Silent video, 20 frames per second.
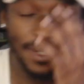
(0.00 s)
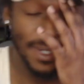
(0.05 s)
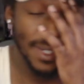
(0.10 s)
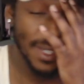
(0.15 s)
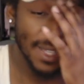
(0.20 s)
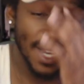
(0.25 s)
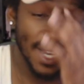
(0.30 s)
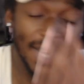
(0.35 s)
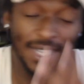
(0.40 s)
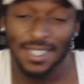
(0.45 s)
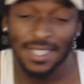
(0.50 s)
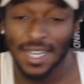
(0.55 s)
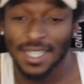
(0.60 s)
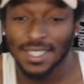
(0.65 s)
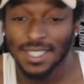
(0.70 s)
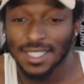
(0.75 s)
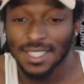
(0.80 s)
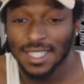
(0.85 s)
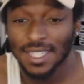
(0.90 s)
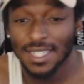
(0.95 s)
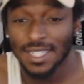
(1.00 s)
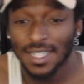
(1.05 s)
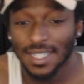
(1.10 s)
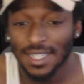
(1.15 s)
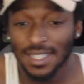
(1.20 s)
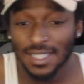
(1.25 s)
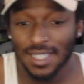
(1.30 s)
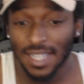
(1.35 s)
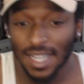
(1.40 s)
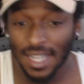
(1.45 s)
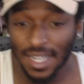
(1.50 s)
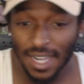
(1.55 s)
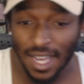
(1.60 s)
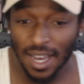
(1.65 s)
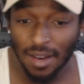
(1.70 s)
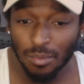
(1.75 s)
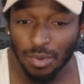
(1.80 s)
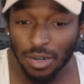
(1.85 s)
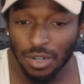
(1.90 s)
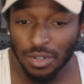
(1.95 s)
Like, I just couldn't understand
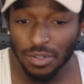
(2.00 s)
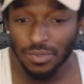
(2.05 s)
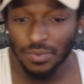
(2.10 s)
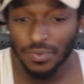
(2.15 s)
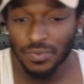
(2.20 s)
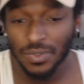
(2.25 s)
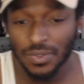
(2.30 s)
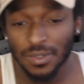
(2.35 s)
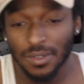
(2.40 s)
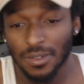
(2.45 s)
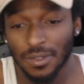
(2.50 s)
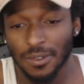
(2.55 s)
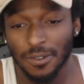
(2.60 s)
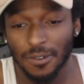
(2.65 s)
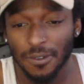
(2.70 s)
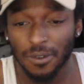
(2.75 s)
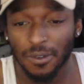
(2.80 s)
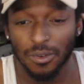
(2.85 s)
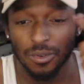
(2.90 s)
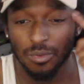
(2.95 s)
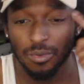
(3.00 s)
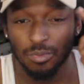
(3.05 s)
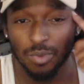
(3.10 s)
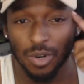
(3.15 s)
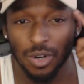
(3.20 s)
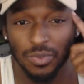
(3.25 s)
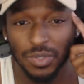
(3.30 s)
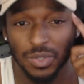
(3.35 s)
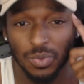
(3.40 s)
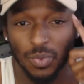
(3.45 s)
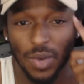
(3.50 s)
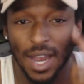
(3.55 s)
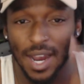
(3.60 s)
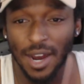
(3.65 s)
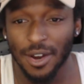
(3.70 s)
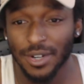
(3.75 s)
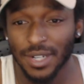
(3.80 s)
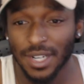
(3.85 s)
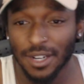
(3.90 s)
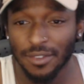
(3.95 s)
that, bro. Bro was
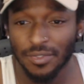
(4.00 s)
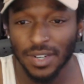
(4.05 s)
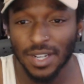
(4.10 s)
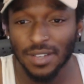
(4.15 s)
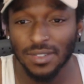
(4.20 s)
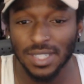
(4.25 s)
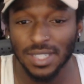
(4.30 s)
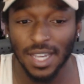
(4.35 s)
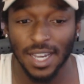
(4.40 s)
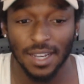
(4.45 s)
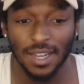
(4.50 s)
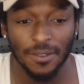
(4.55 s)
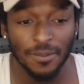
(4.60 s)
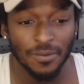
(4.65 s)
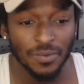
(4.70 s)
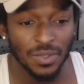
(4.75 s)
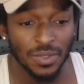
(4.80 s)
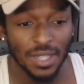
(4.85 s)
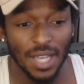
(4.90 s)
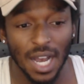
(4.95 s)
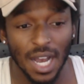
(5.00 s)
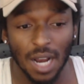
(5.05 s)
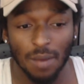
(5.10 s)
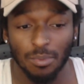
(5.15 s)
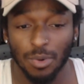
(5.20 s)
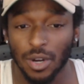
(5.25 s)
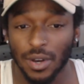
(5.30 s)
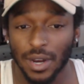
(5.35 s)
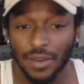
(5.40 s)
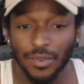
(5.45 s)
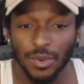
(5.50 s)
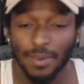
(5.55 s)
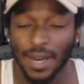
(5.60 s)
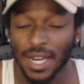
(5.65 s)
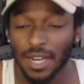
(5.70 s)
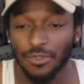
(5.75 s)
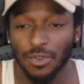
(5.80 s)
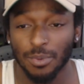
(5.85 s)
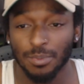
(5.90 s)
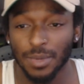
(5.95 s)
wired different. He was like, nah, bro,
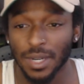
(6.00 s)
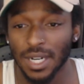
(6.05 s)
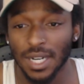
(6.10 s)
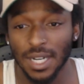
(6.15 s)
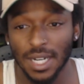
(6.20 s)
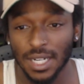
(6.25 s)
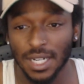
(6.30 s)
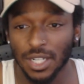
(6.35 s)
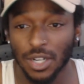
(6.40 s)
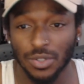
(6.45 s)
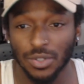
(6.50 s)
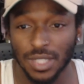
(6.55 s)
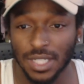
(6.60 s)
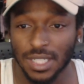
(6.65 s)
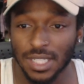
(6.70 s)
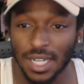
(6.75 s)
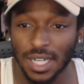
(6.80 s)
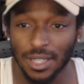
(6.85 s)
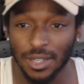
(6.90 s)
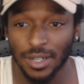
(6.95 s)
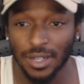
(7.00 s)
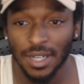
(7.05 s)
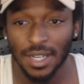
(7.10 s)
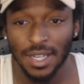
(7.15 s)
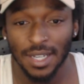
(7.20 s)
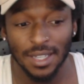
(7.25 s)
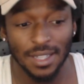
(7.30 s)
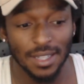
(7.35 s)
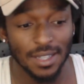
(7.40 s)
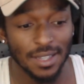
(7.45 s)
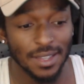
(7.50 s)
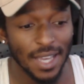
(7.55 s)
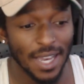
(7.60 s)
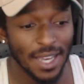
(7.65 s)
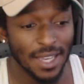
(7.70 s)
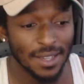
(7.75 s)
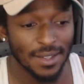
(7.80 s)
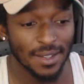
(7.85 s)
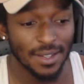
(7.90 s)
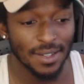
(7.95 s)
everybody from the hood knows each other.
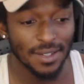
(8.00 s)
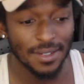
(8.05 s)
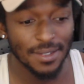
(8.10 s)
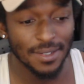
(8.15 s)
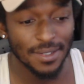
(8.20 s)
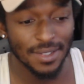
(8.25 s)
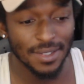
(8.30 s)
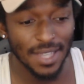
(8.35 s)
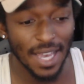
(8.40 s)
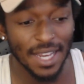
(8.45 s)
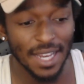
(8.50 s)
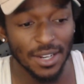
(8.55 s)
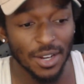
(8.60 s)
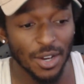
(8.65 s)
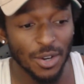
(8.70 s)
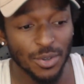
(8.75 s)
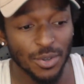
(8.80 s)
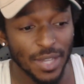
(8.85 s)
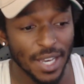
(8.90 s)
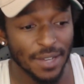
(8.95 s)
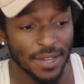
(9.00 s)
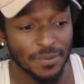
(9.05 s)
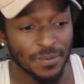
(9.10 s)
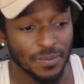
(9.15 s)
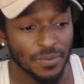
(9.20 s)
They know that